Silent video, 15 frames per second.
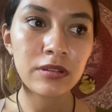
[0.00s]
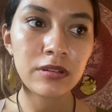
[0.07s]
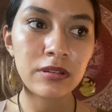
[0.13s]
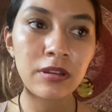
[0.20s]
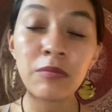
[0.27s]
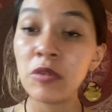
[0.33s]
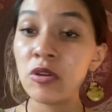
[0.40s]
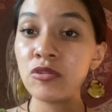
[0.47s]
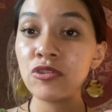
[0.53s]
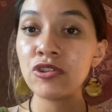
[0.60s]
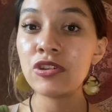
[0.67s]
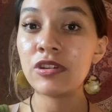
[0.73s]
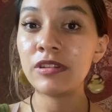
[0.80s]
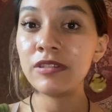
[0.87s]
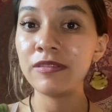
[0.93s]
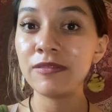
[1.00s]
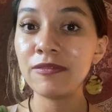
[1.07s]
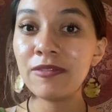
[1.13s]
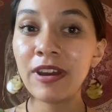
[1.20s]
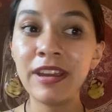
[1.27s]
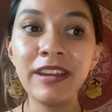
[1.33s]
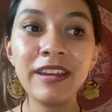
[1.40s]
emotion,
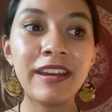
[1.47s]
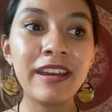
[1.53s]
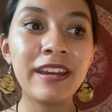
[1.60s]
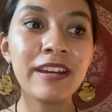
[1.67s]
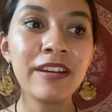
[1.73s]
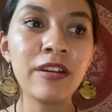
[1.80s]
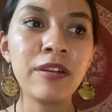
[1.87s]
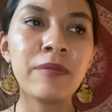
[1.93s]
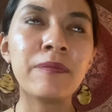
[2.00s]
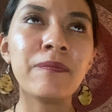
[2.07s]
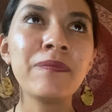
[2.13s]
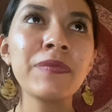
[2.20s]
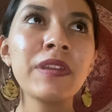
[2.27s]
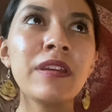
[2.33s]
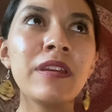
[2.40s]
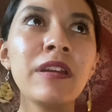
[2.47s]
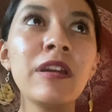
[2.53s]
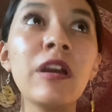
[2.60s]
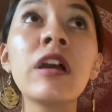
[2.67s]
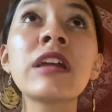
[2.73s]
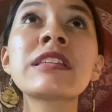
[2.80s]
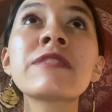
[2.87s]
right?
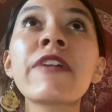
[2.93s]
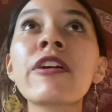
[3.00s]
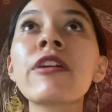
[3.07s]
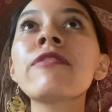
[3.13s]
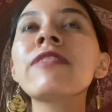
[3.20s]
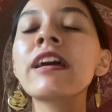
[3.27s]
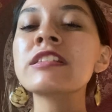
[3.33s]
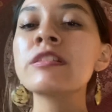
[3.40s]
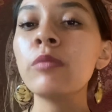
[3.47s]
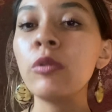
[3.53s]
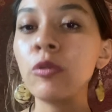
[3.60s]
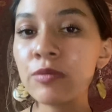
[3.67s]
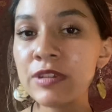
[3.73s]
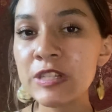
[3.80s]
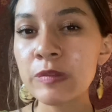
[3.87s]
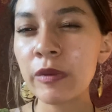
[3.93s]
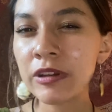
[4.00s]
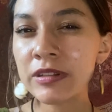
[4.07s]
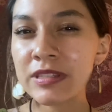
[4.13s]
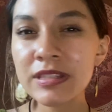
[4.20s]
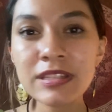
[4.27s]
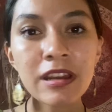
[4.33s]
It's a very flexible
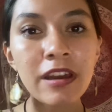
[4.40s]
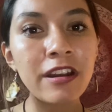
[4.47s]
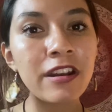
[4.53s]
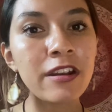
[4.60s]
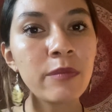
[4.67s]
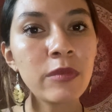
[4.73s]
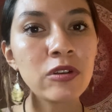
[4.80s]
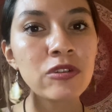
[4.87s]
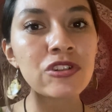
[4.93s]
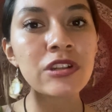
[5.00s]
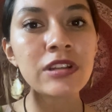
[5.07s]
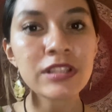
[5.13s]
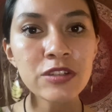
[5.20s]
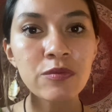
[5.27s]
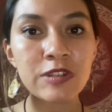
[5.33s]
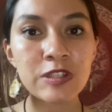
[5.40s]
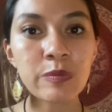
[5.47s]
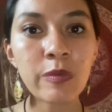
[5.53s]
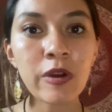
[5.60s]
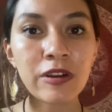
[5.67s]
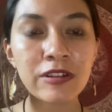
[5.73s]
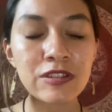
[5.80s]
response. It's not an emotion, it's a
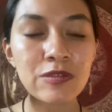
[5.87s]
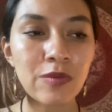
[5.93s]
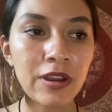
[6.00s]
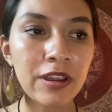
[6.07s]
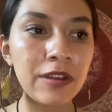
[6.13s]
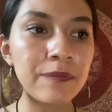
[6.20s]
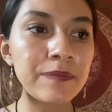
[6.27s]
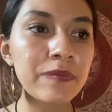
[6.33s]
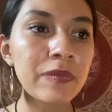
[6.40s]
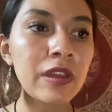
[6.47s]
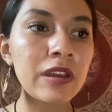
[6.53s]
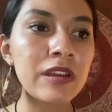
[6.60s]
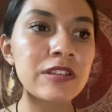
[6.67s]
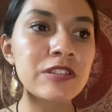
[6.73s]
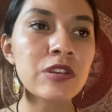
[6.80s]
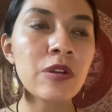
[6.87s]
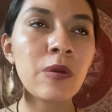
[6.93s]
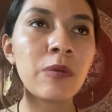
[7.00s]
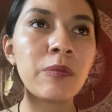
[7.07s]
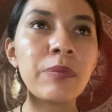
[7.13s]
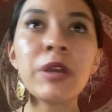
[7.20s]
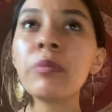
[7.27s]
response, right?
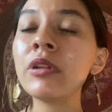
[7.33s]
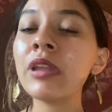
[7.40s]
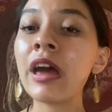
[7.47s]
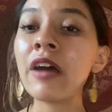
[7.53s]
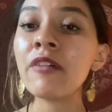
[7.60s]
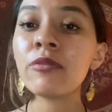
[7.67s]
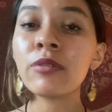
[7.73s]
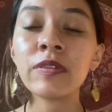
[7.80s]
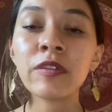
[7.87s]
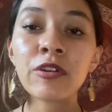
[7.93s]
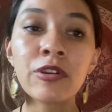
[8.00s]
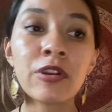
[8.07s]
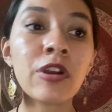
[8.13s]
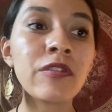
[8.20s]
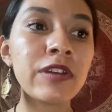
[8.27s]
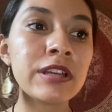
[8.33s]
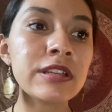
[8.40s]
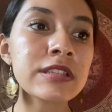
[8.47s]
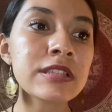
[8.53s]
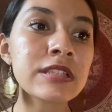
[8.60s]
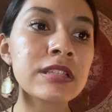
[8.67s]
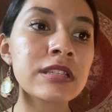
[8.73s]
So people laugh when they're
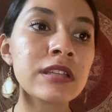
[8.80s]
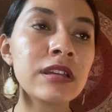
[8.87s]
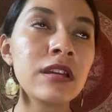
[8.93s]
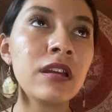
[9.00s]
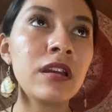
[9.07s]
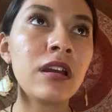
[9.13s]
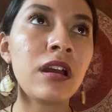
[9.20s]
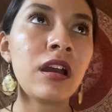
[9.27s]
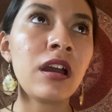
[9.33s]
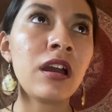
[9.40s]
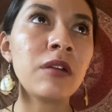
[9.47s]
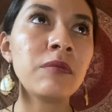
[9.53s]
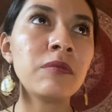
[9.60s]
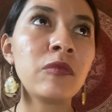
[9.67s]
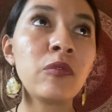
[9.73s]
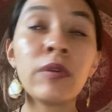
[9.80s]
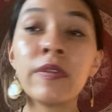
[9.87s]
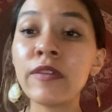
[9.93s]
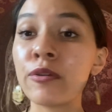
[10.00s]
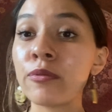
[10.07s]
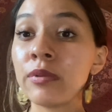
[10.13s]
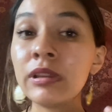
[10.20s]
nervous, when
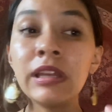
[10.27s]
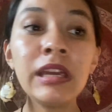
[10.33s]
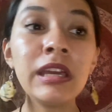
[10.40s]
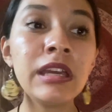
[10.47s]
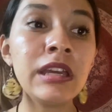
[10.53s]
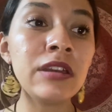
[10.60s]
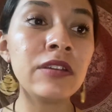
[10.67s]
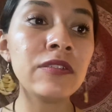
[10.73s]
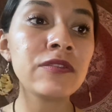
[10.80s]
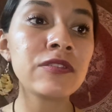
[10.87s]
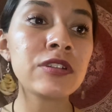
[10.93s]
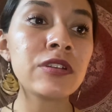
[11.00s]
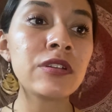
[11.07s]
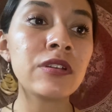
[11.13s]
they're relieved,